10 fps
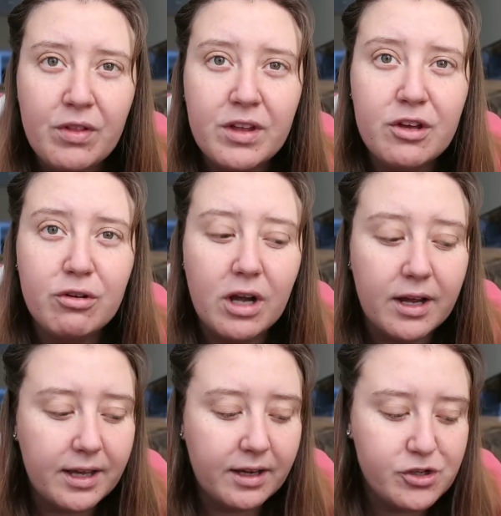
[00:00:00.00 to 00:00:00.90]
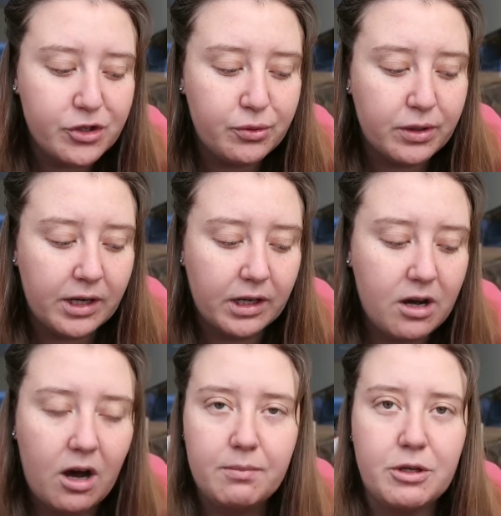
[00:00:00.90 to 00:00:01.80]
that you like to kind of
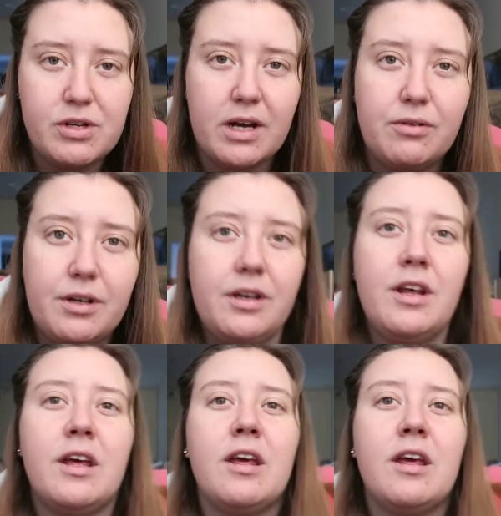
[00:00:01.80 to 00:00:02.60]
calm you down and